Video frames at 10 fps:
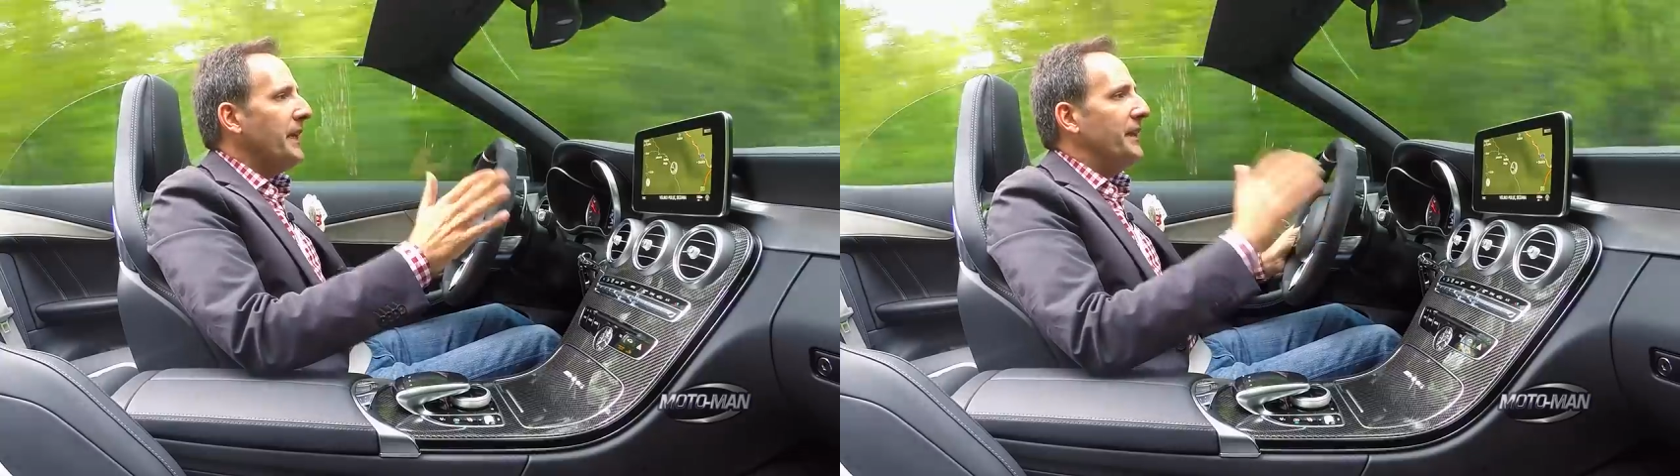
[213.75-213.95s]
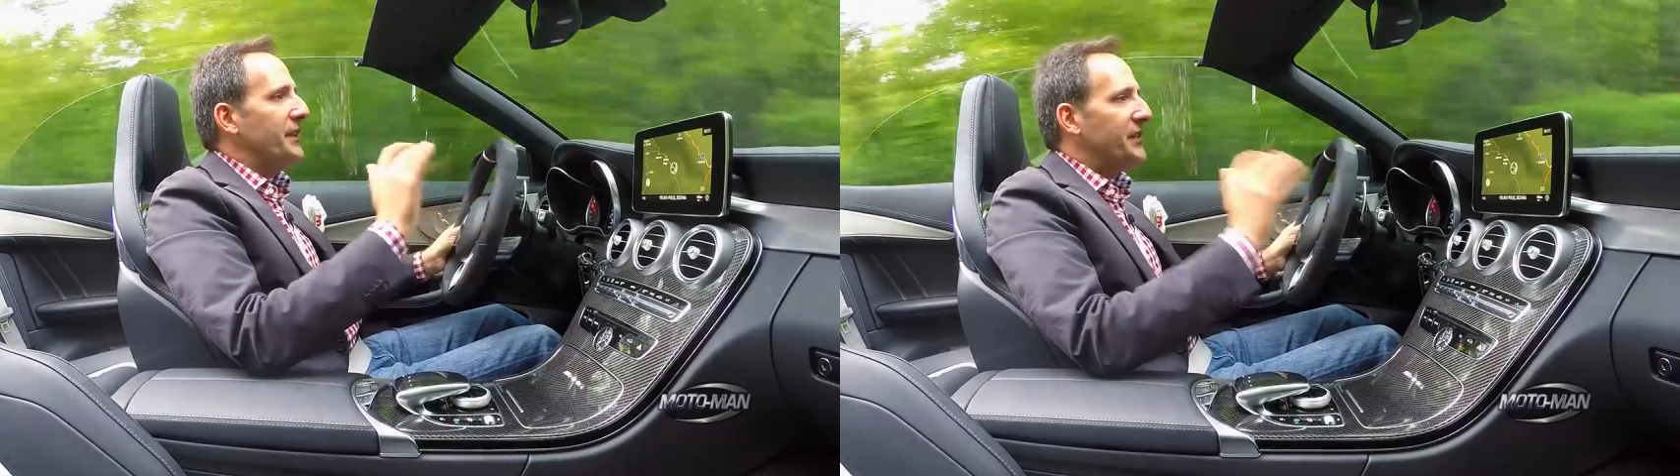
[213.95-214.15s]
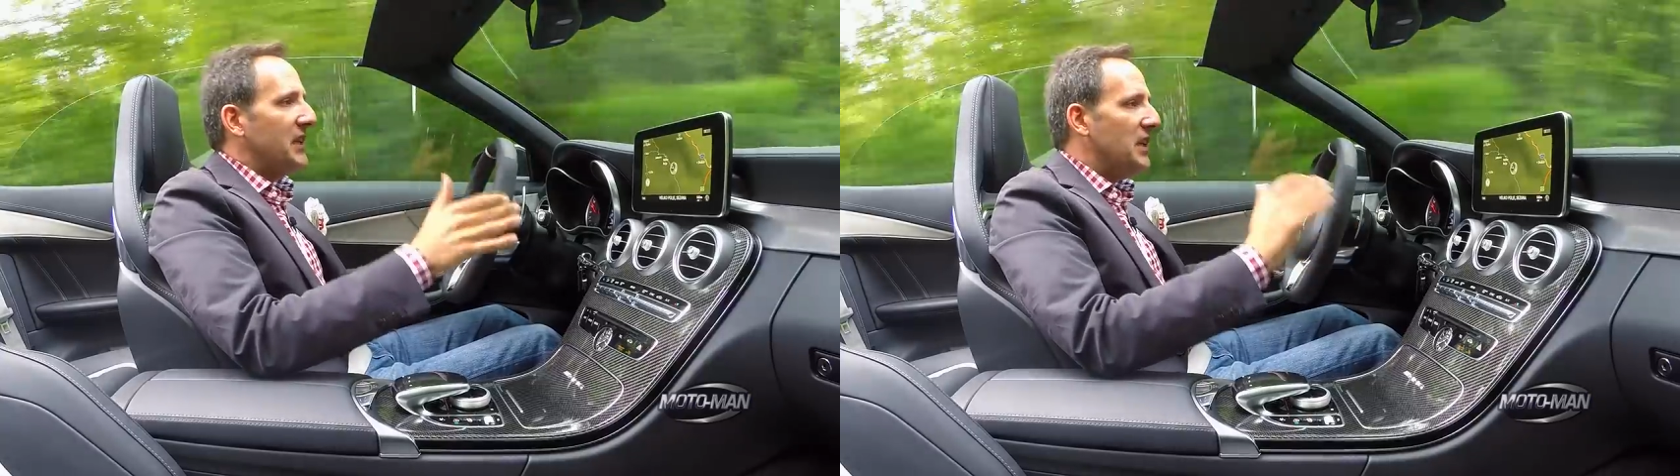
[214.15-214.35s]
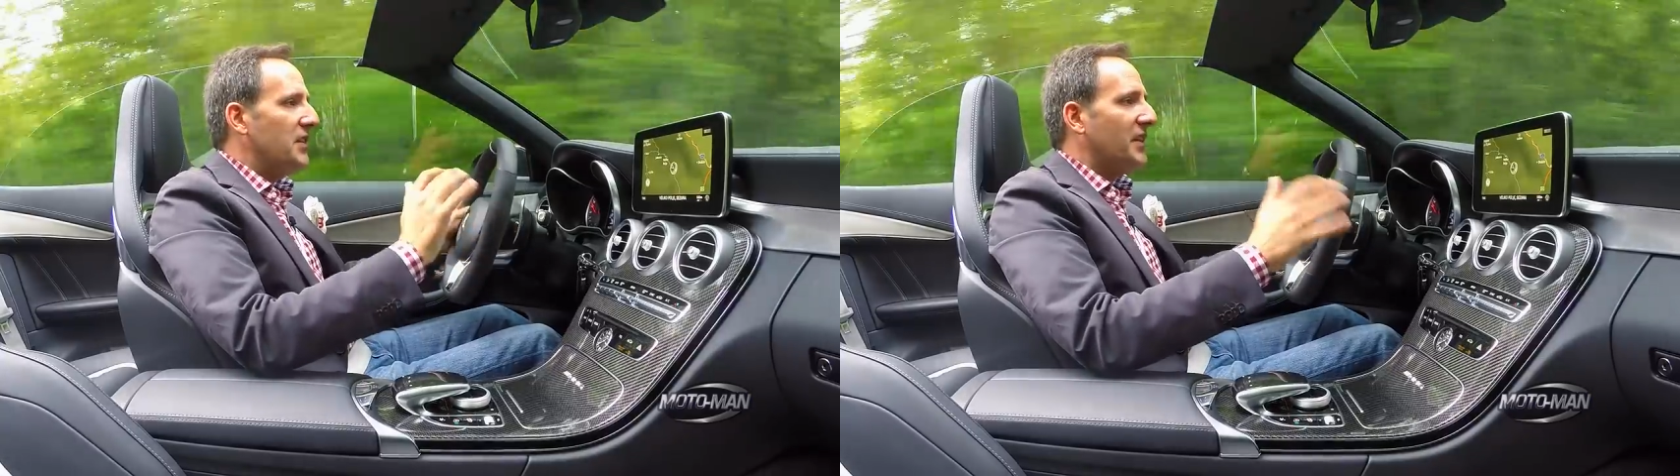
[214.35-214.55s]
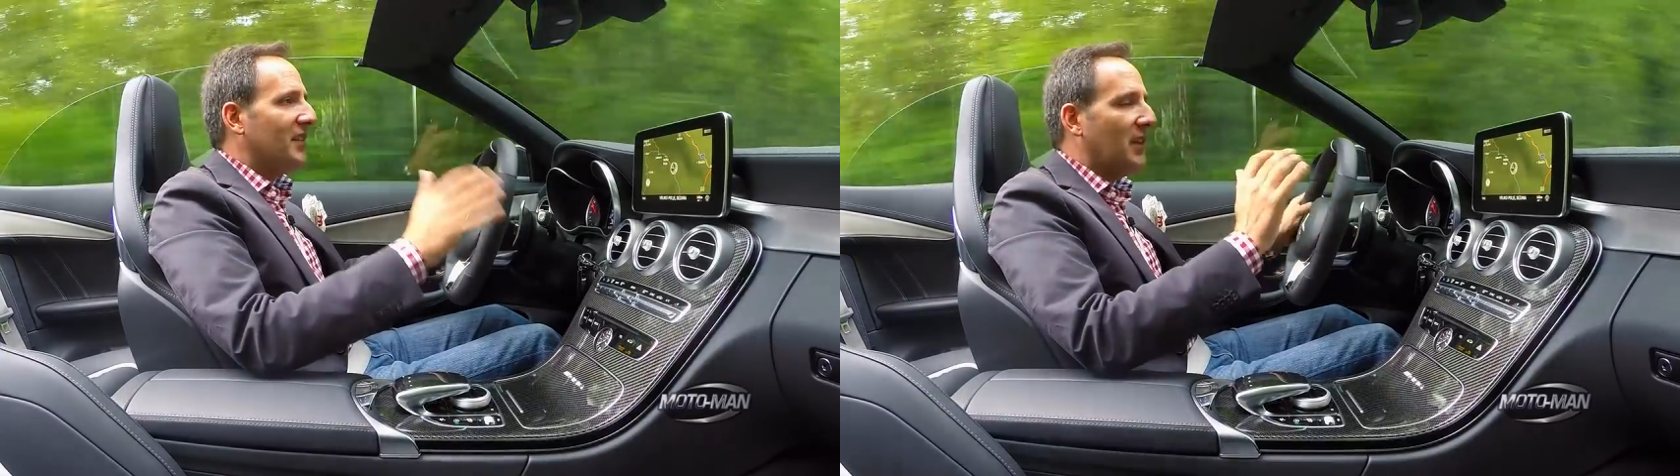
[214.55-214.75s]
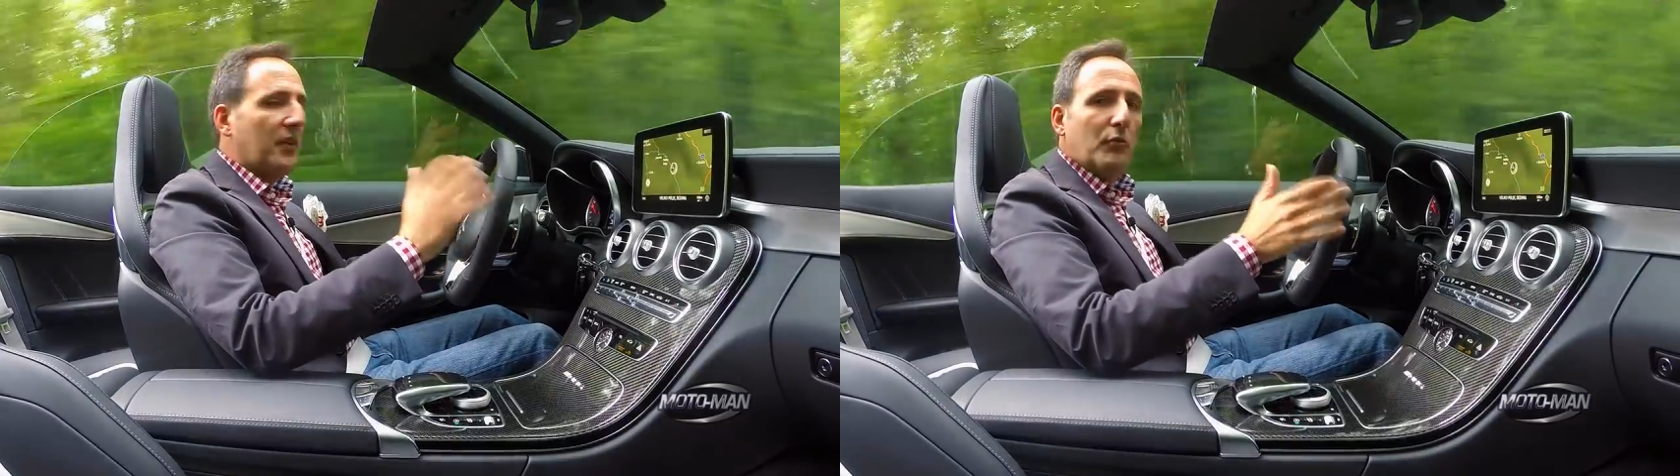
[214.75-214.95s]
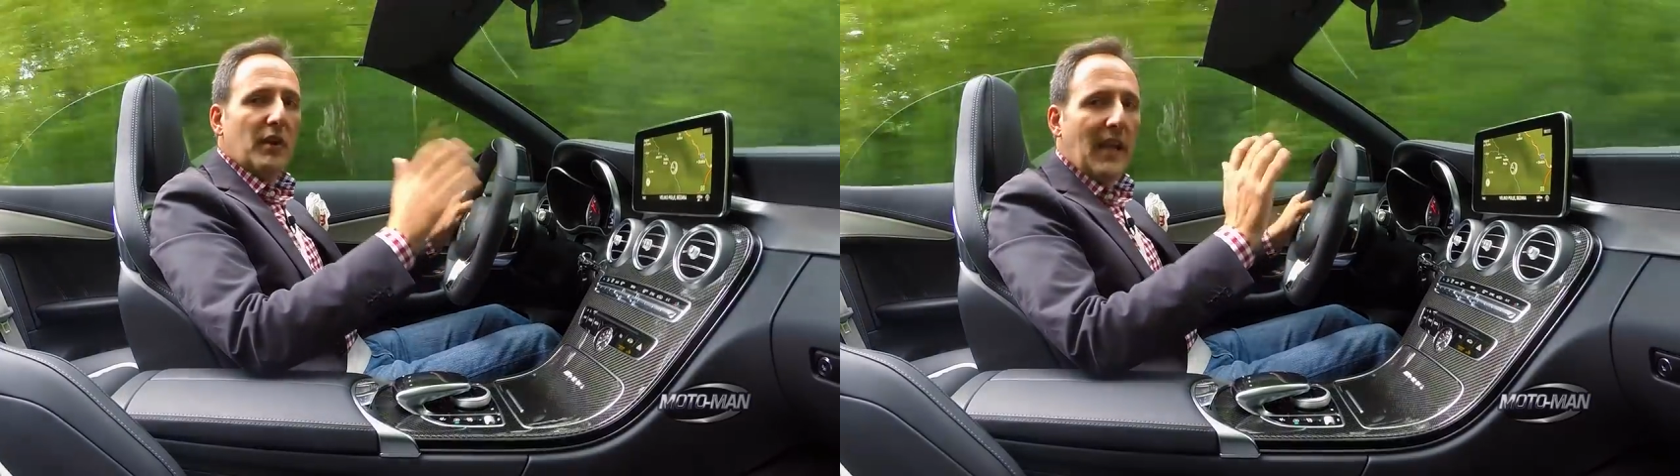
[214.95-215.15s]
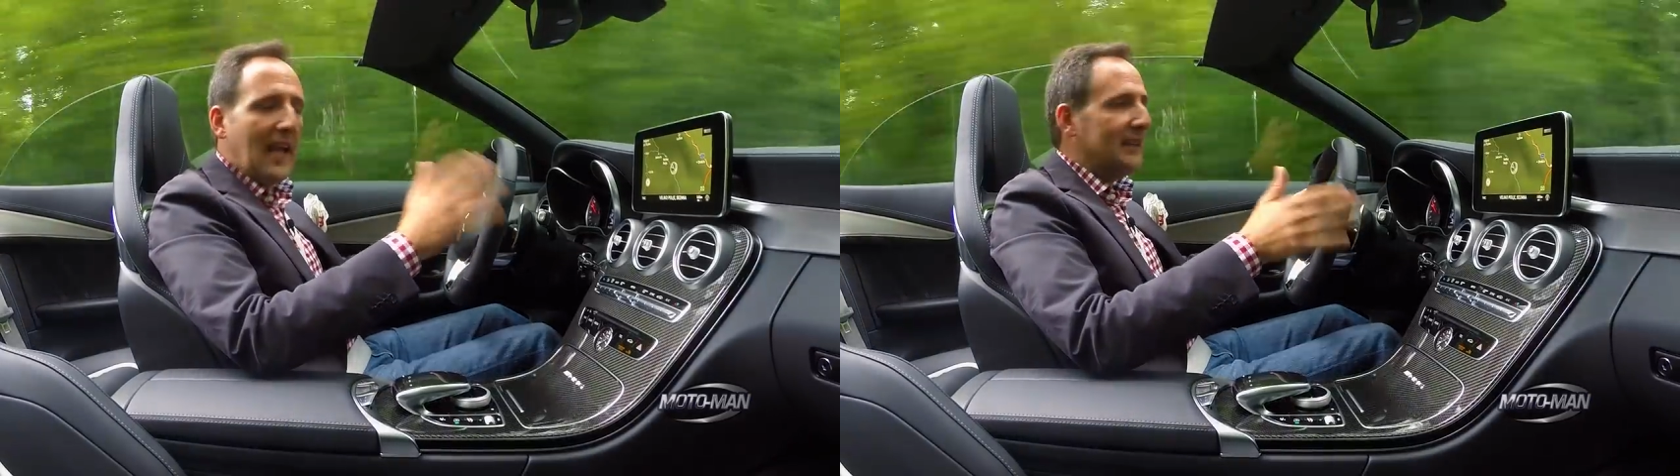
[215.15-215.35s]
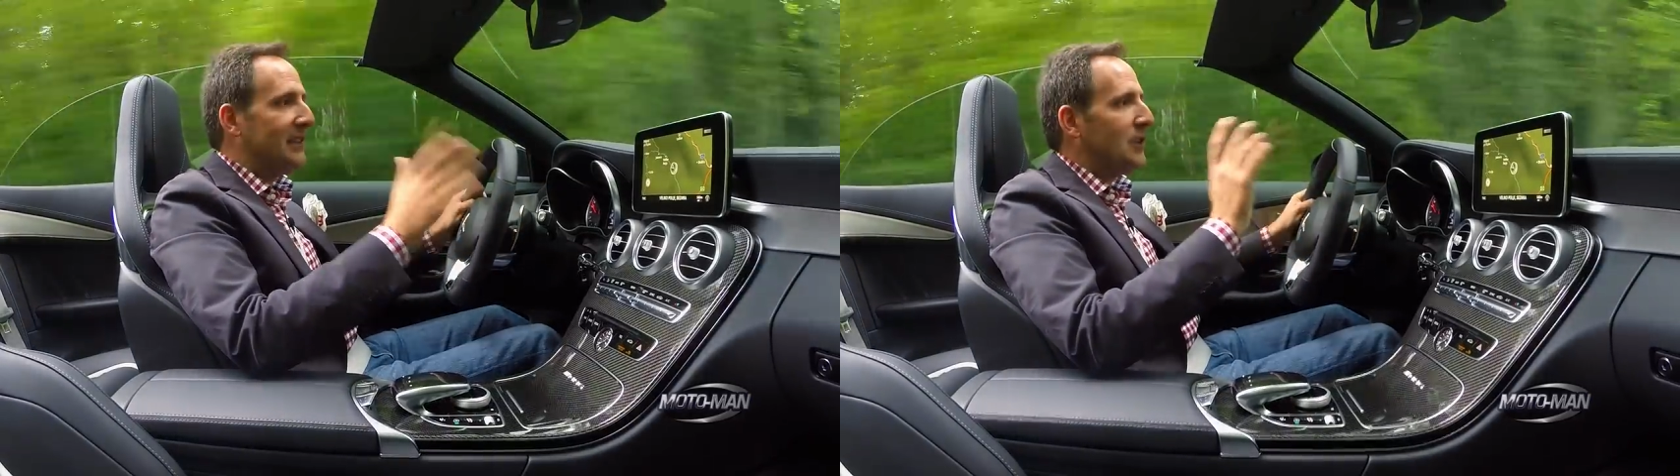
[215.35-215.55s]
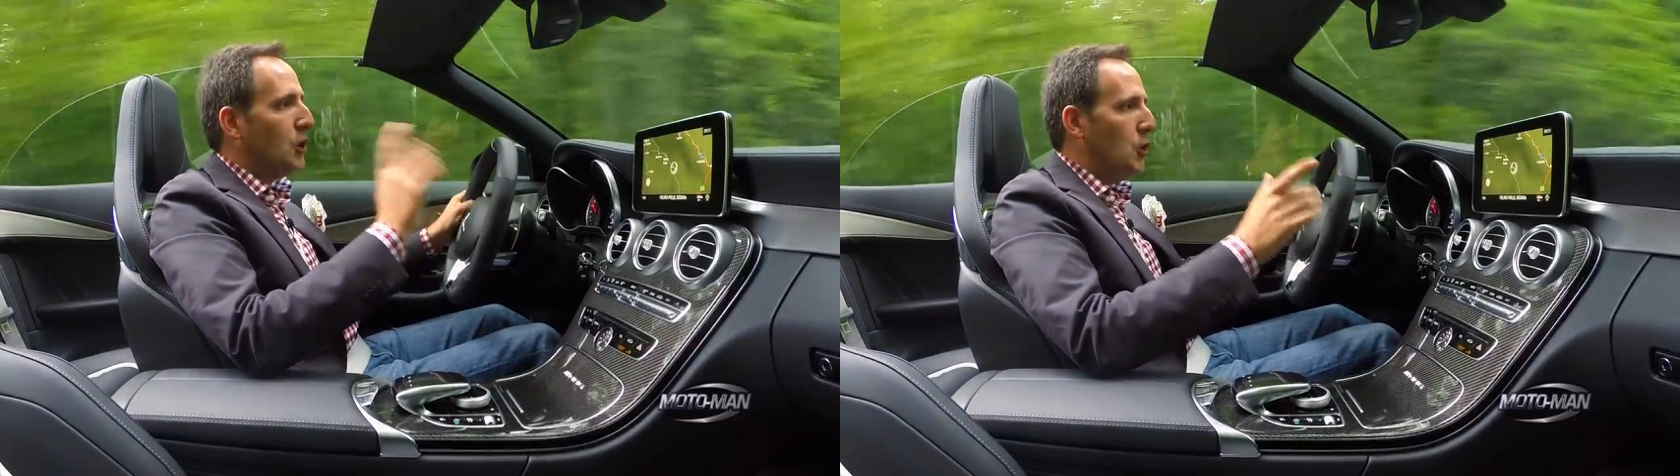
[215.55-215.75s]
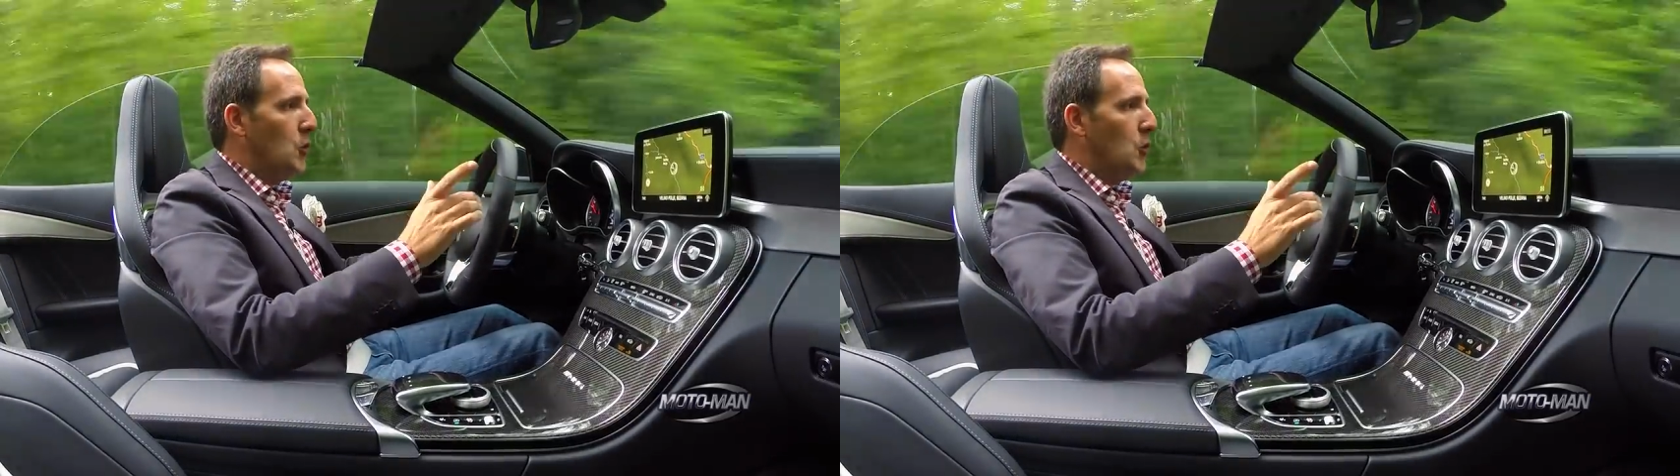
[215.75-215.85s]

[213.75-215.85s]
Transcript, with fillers: in the C63S